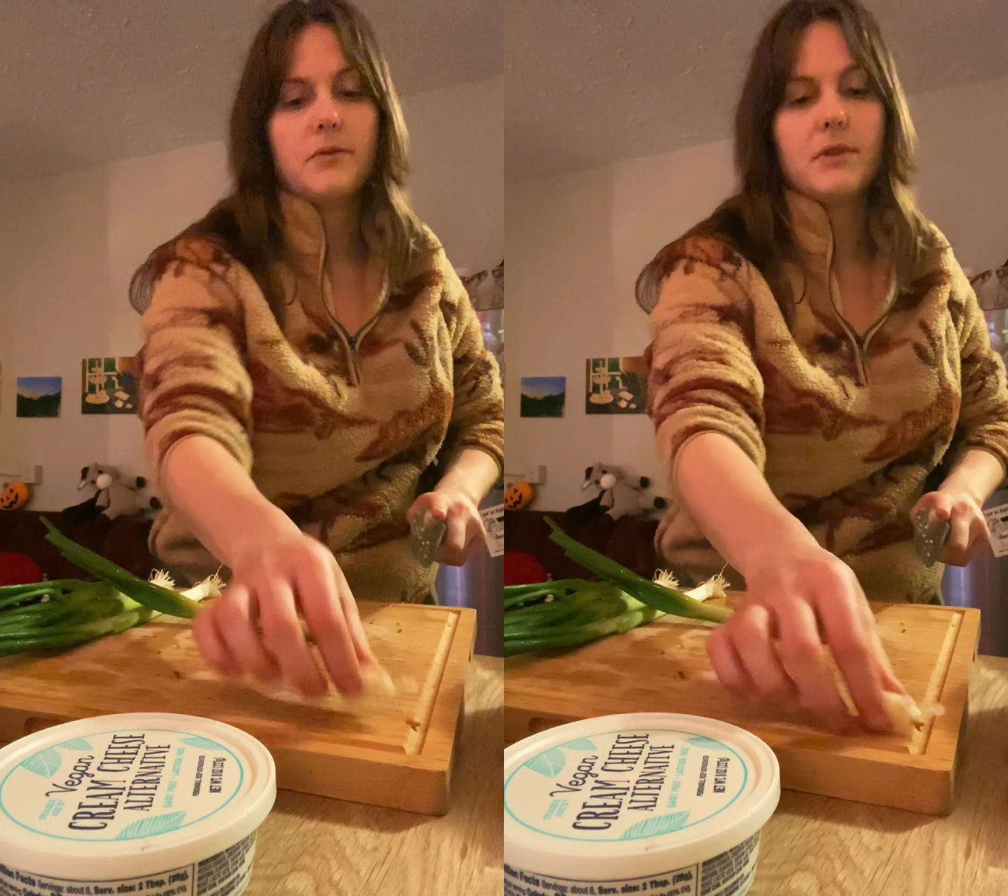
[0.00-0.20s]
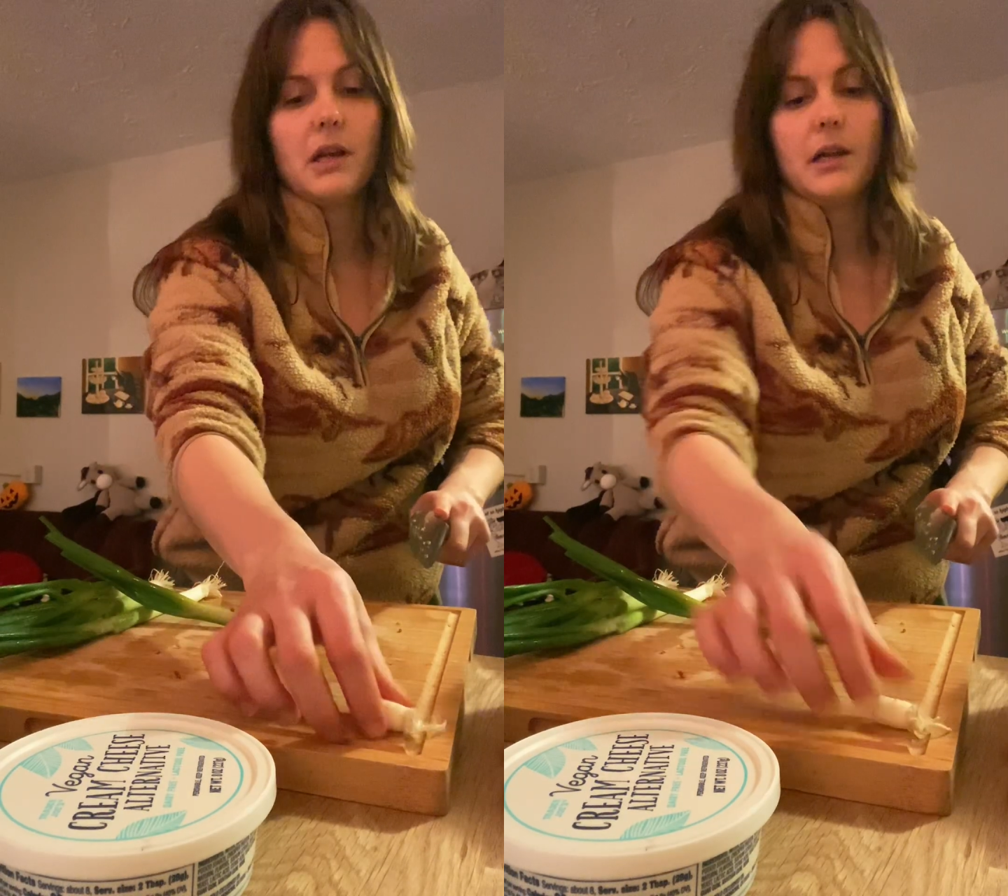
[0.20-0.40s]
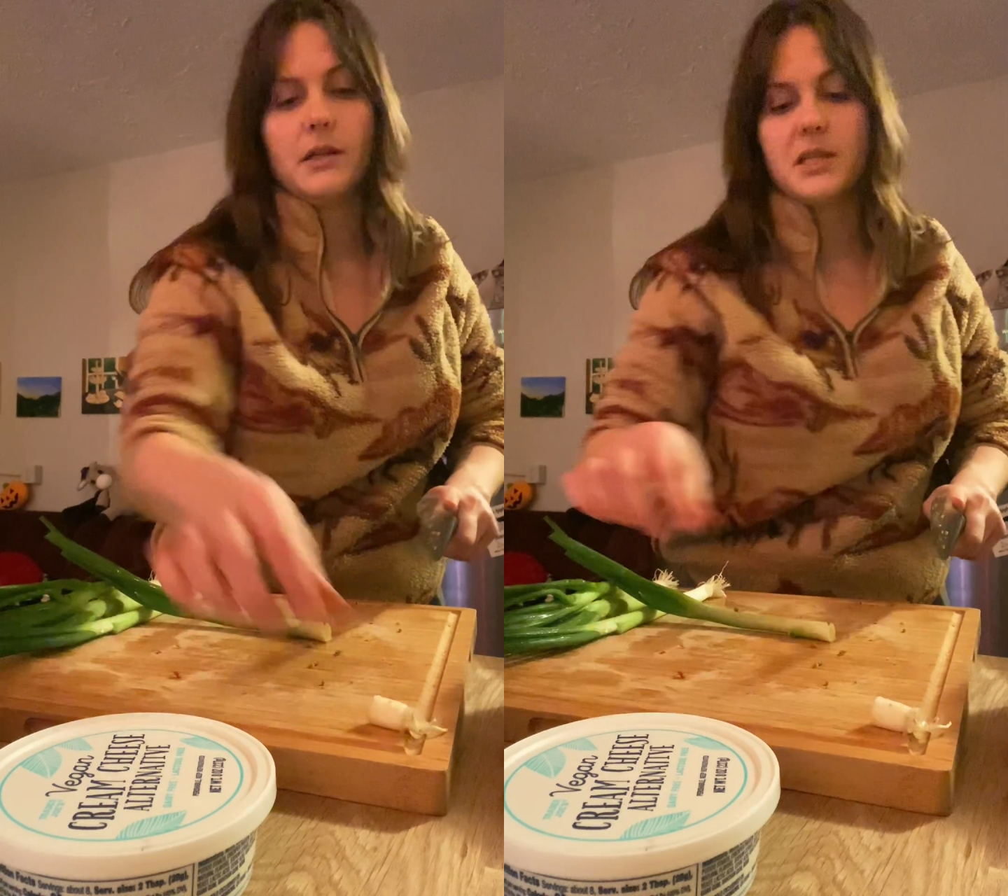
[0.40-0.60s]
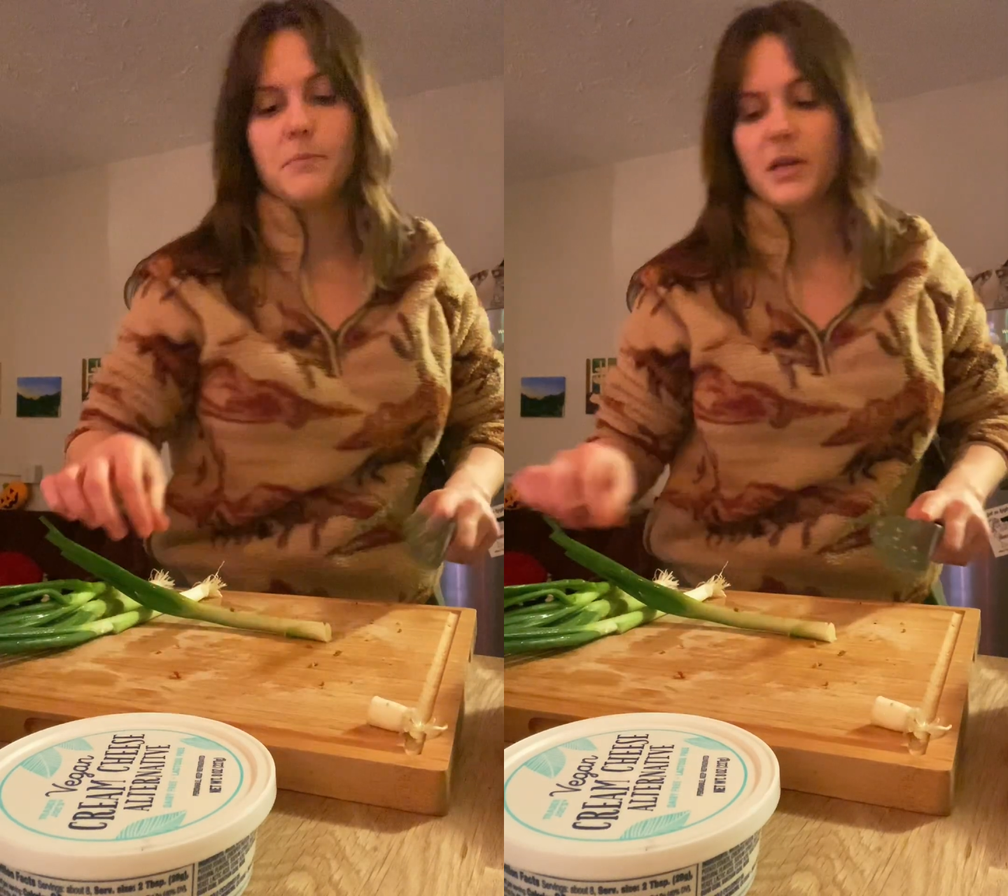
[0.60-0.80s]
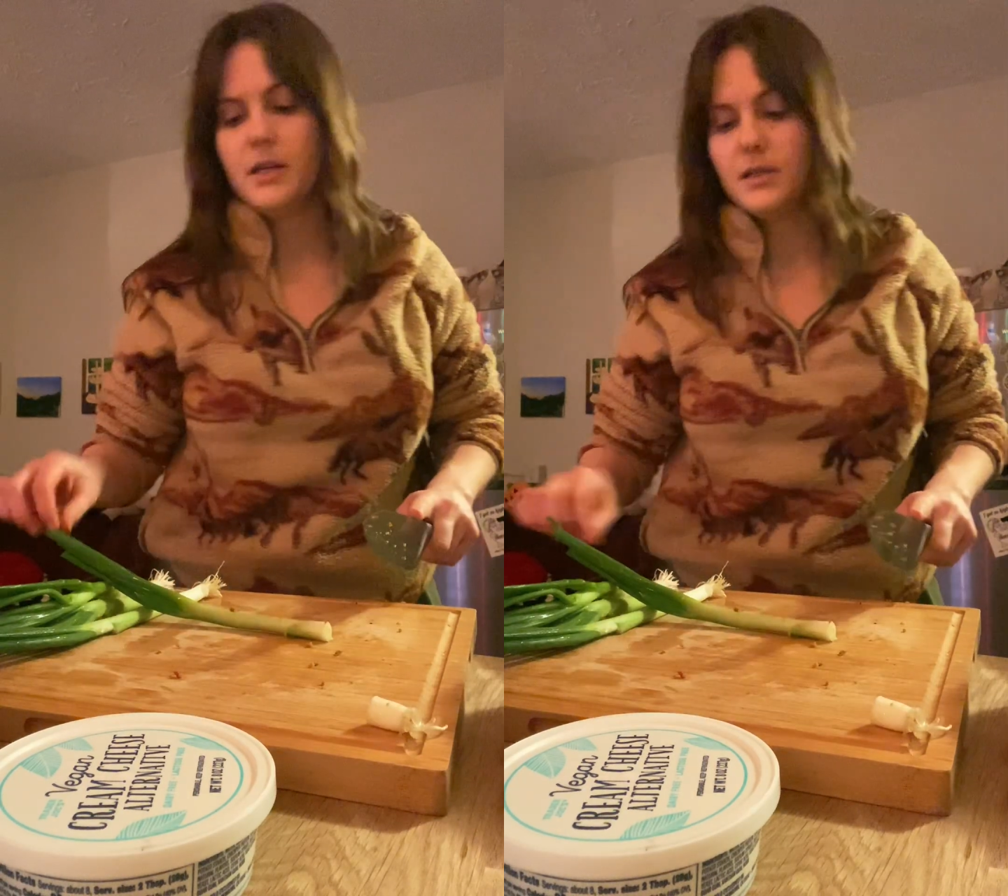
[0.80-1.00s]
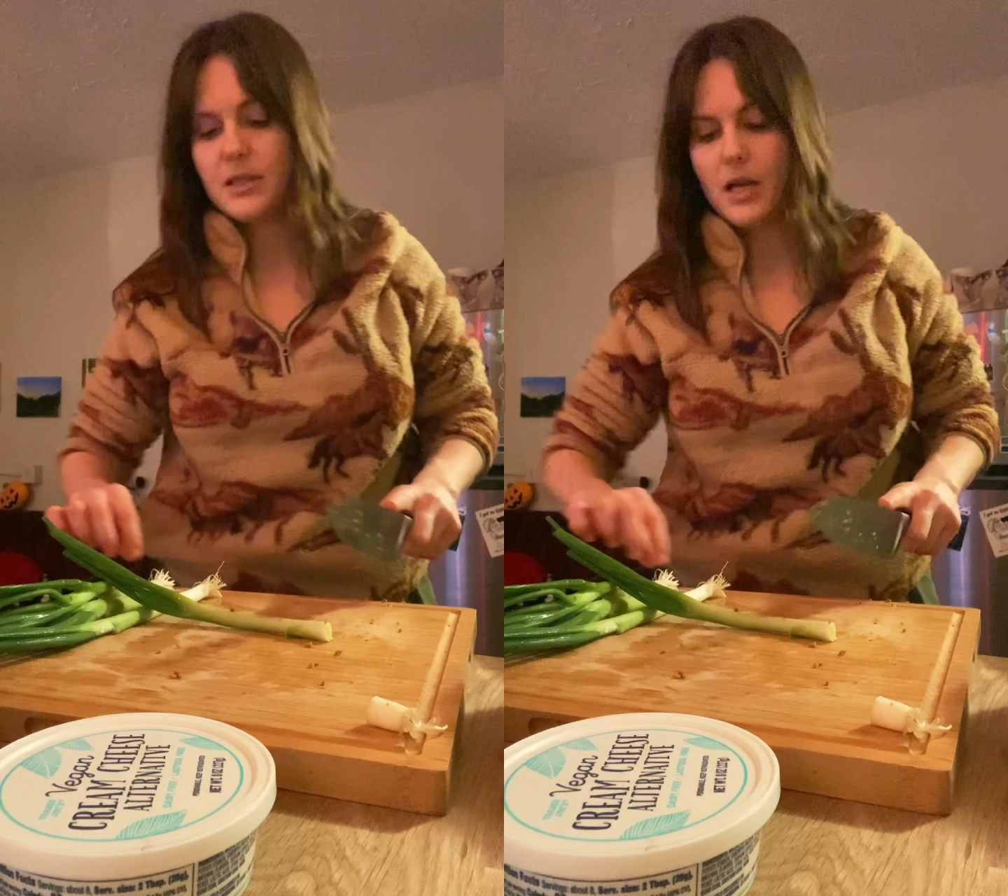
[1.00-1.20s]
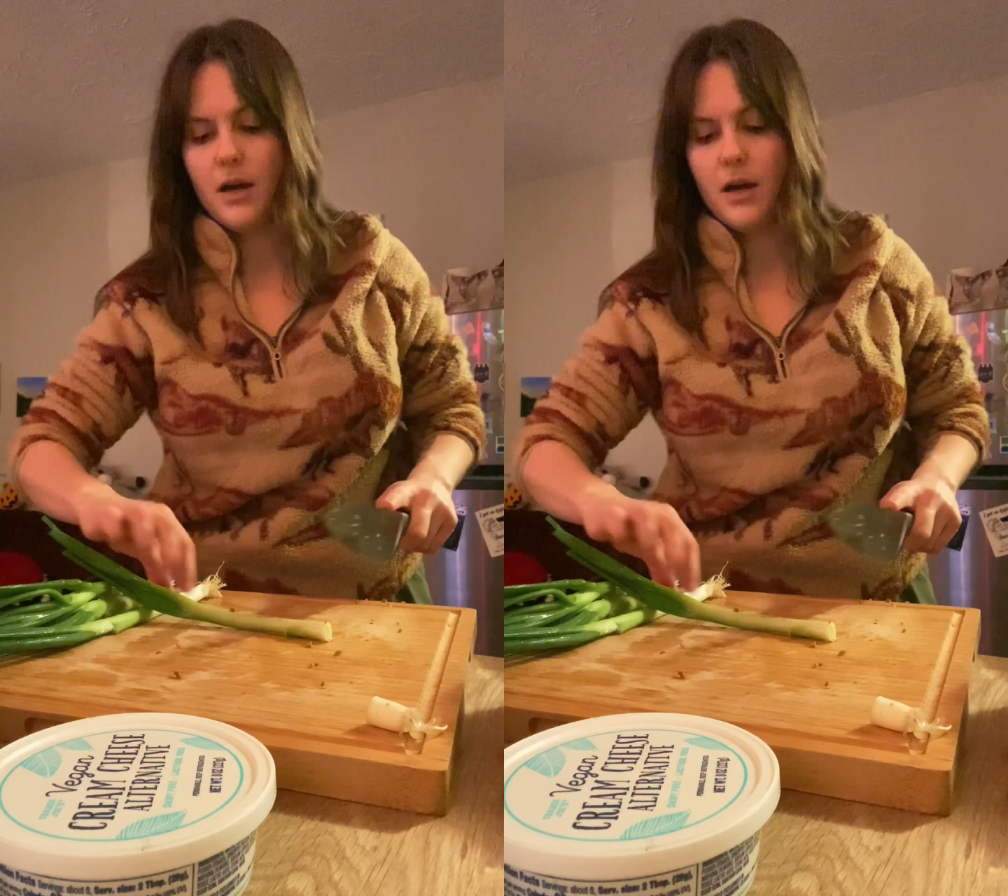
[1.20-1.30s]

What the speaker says: the little tippities